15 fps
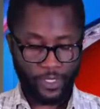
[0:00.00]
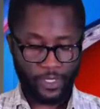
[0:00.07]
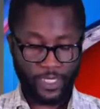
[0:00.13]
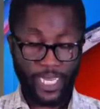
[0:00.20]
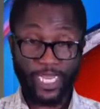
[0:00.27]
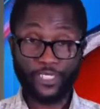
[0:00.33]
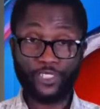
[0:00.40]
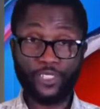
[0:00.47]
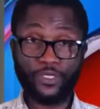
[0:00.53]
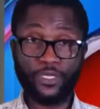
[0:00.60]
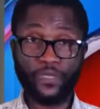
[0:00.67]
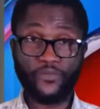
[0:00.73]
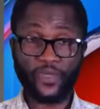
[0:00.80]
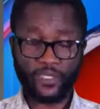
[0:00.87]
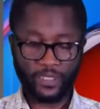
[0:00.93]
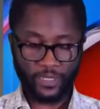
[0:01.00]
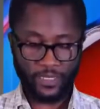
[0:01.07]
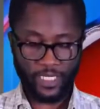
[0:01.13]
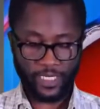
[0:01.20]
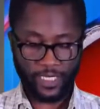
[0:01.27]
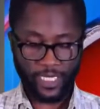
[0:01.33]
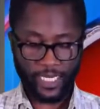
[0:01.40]
Nigeria versus
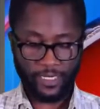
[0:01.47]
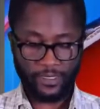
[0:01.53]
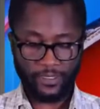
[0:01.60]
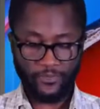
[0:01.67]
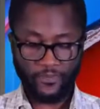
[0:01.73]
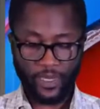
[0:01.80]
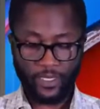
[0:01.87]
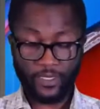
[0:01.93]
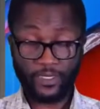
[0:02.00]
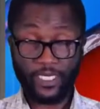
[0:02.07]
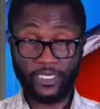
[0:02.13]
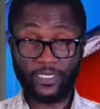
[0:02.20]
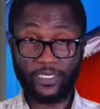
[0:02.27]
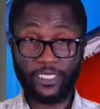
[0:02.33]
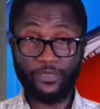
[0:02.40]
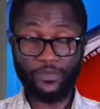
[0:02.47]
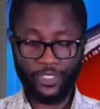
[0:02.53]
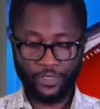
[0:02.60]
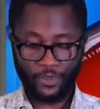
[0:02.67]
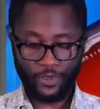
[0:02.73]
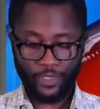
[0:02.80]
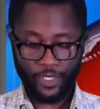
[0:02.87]
Netherlands, Falconet team
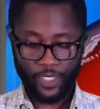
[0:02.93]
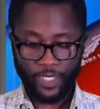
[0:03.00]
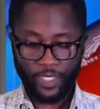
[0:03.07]
news,